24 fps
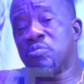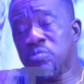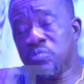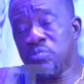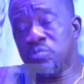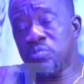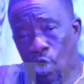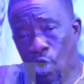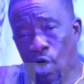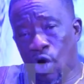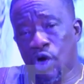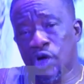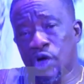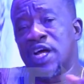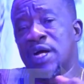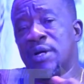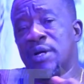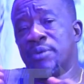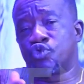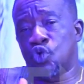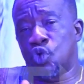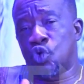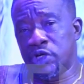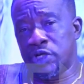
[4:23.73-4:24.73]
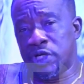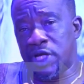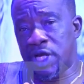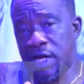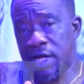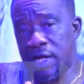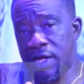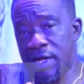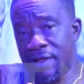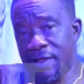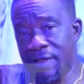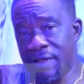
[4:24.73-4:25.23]
call them to order.
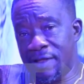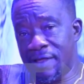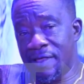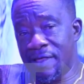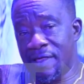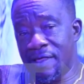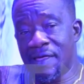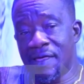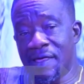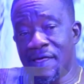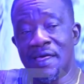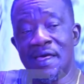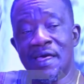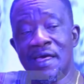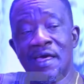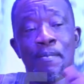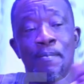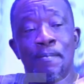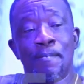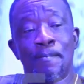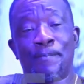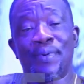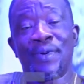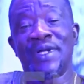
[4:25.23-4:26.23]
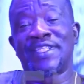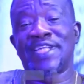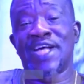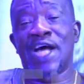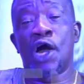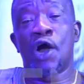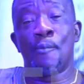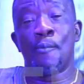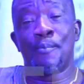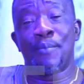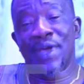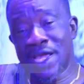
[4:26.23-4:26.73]
Peter
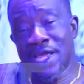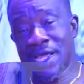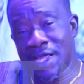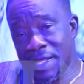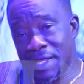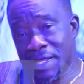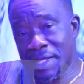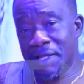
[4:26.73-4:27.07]
Obi